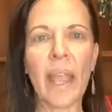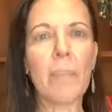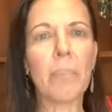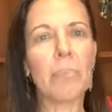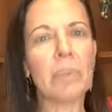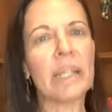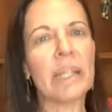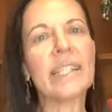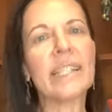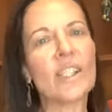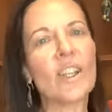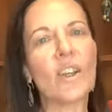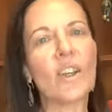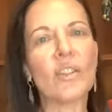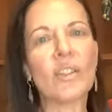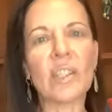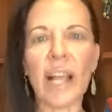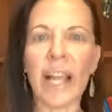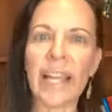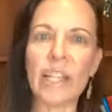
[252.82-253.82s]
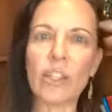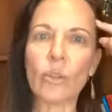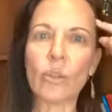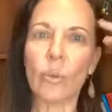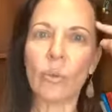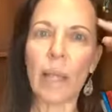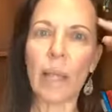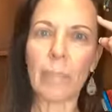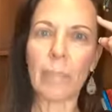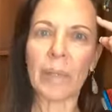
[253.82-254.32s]
And please don't say it's
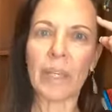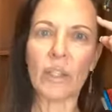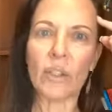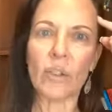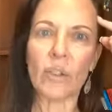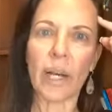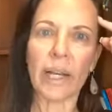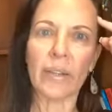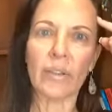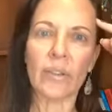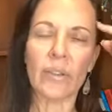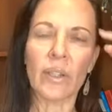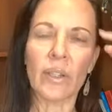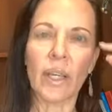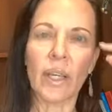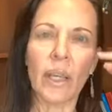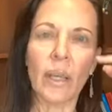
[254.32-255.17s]
all up here, Trace.